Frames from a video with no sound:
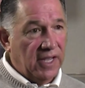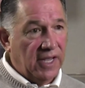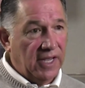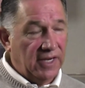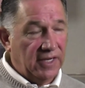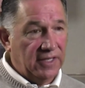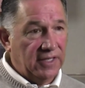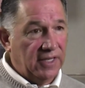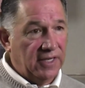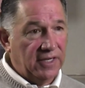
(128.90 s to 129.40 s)

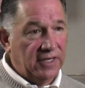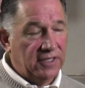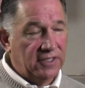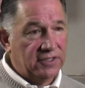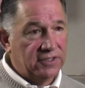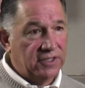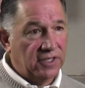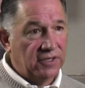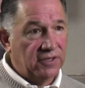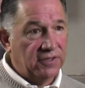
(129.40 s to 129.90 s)
any any
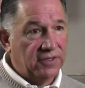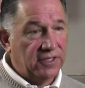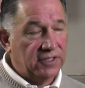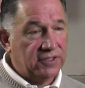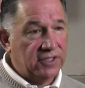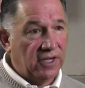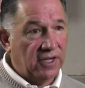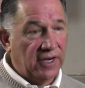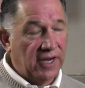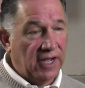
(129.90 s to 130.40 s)
distillery
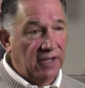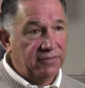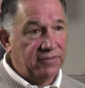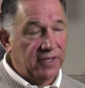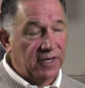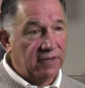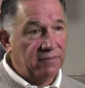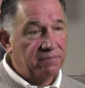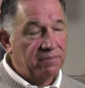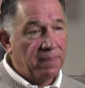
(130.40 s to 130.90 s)
that's on out
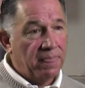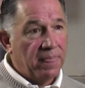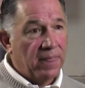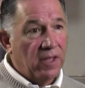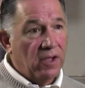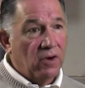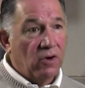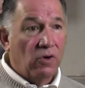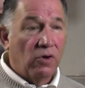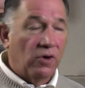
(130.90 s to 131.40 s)
there,
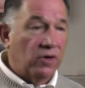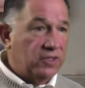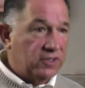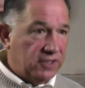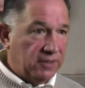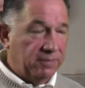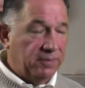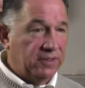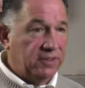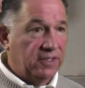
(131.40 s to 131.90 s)
or
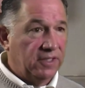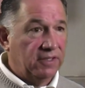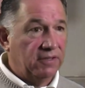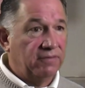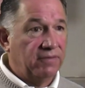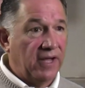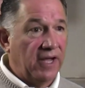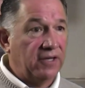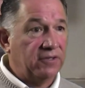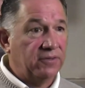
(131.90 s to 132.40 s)
ship it to the
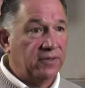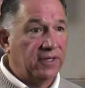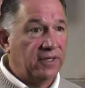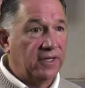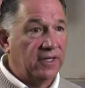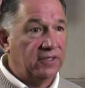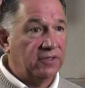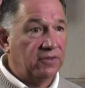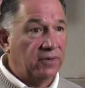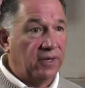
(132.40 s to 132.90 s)
factory
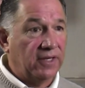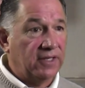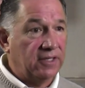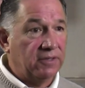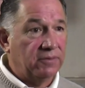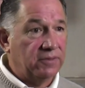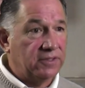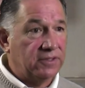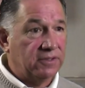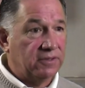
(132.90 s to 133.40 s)
uh, directly,
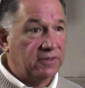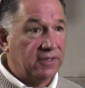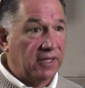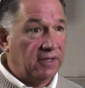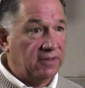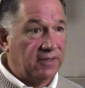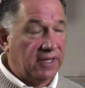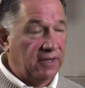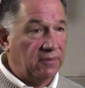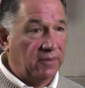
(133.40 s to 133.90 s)
which they
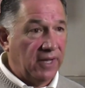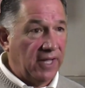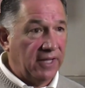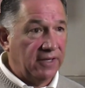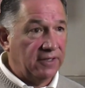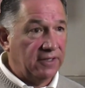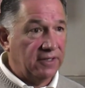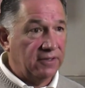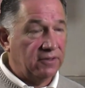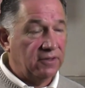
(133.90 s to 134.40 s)
they will
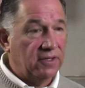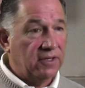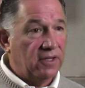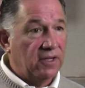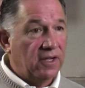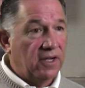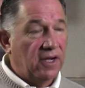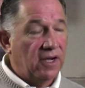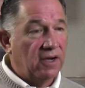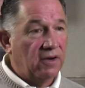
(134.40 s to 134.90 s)
handle it
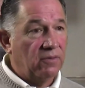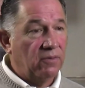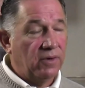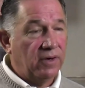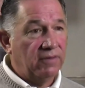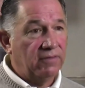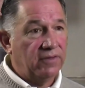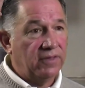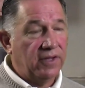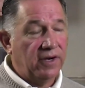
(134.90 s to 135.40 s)
uh,
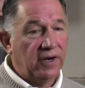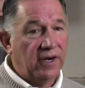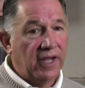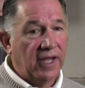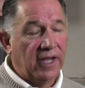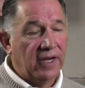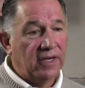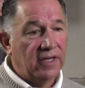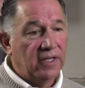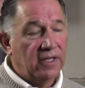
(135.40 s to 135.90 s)
wherever they're
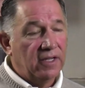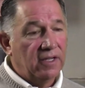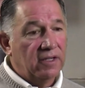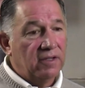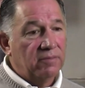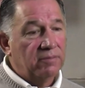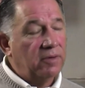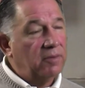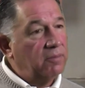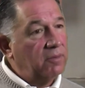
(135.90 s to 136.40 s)
at.
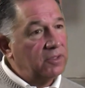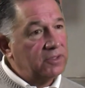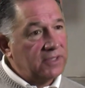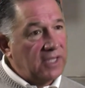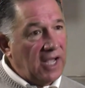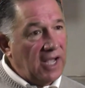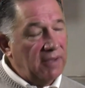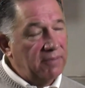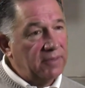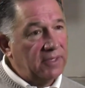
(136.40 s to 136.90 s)
But most
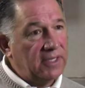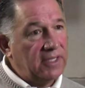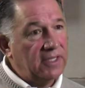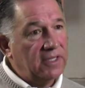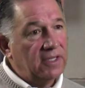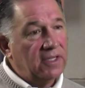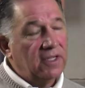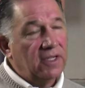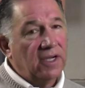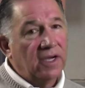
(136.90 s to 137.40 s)
commonly,
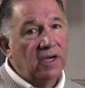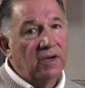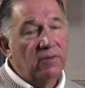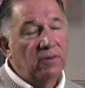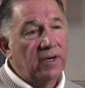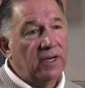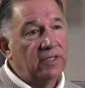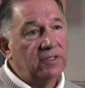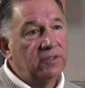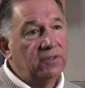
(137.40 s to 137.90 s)
uh,
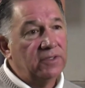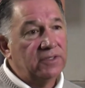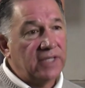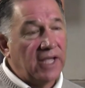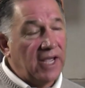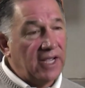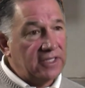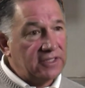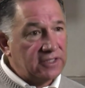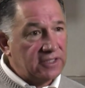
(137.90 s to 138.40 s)
what I'll do is
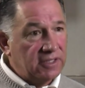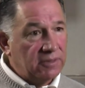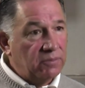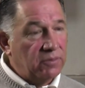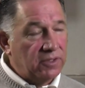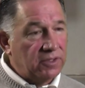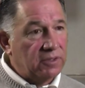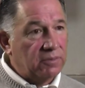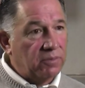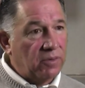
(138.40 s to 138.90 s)
ask them
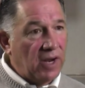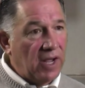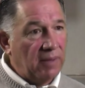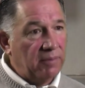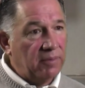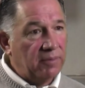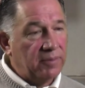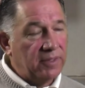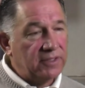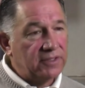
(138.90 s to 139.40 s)
what the
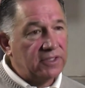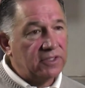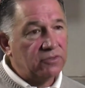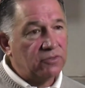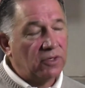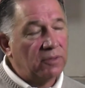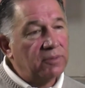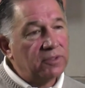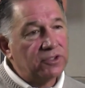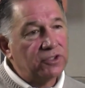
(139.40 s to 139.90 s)
problem is and
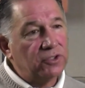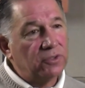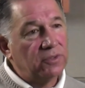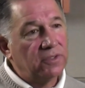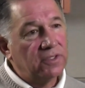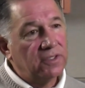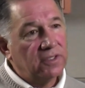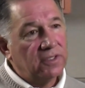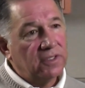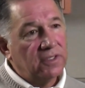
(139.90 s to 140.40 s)
troubleshoot
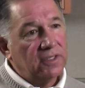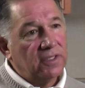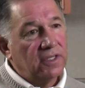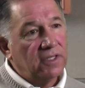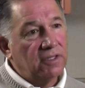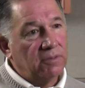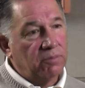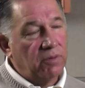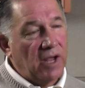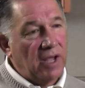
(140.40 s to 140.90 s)

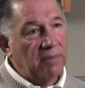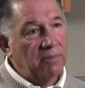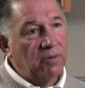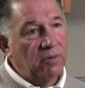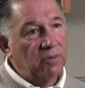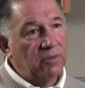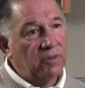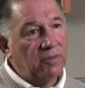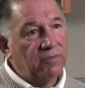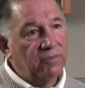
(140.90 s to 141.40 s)
the problem
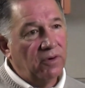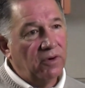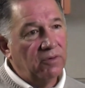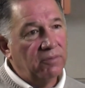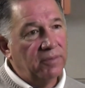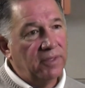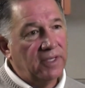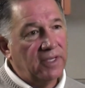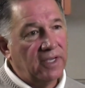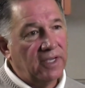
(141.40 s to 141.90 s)
over the
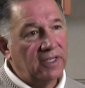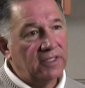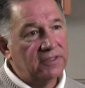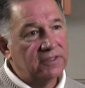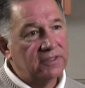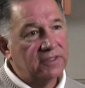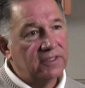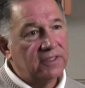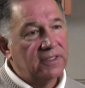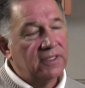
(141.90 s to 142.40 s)
phone
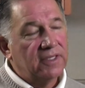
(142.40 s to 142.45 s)
because